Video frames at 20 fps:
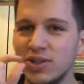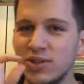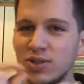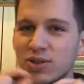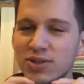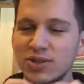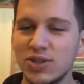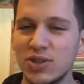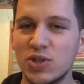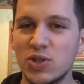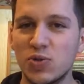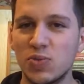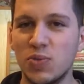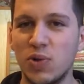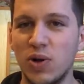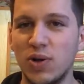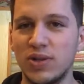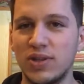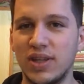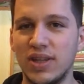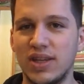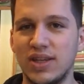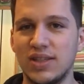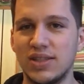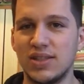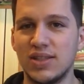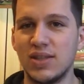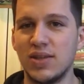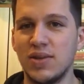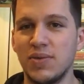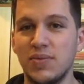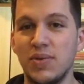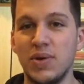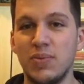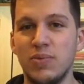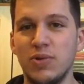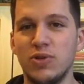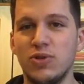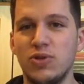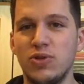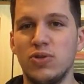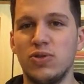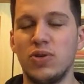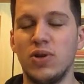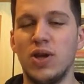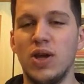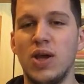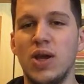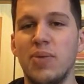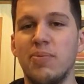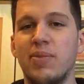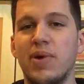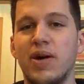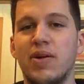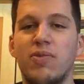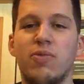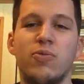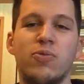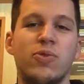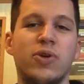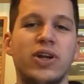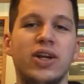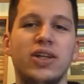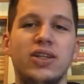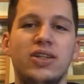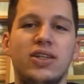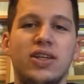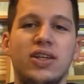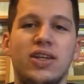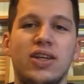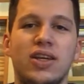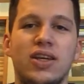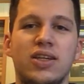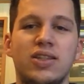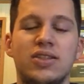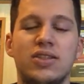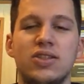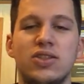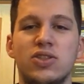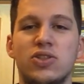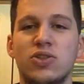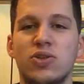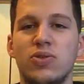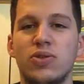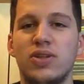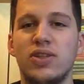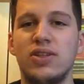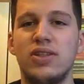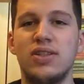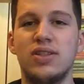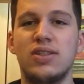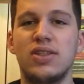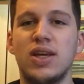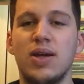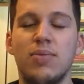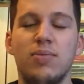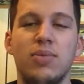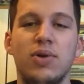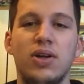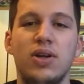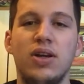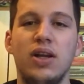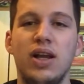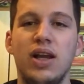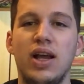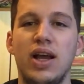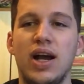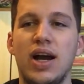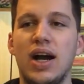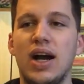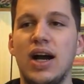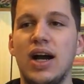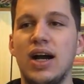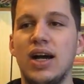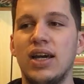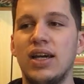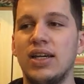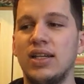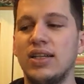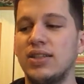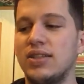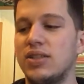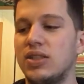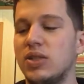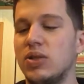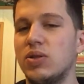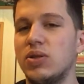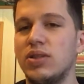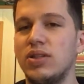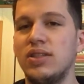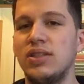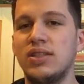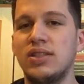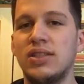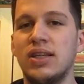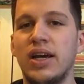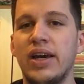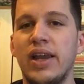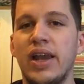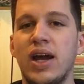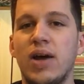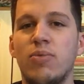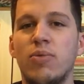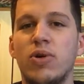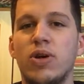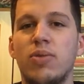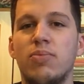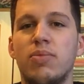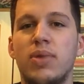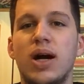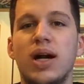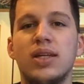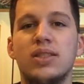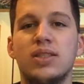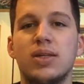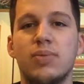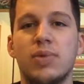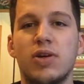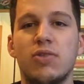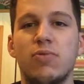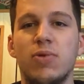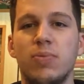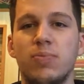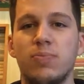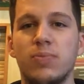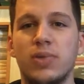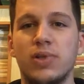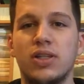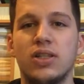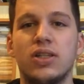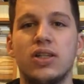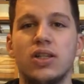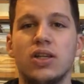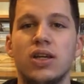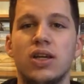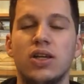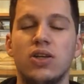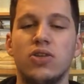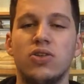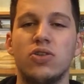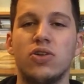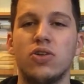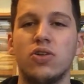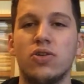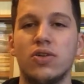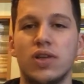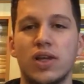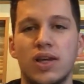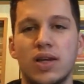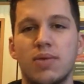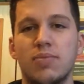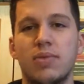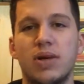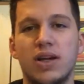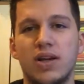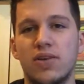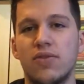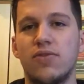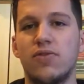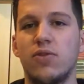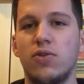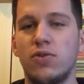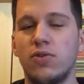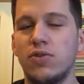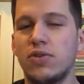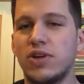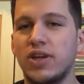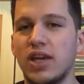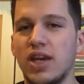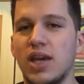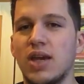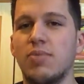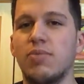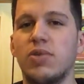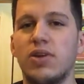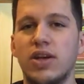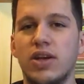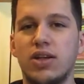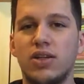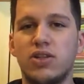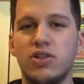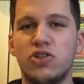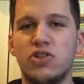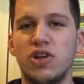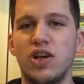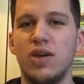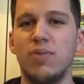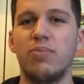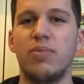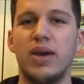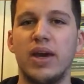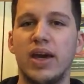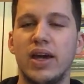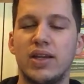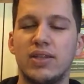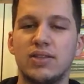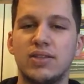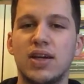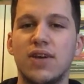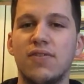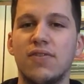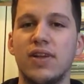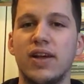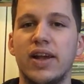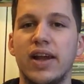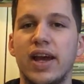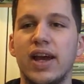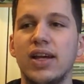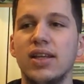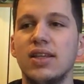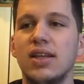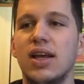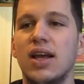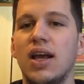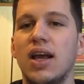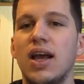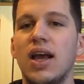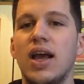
Those are small things people do. But what I did is, so in December, I decided I want to buy some equipment, you know, like a microphone or camera and tripod and stuff like that.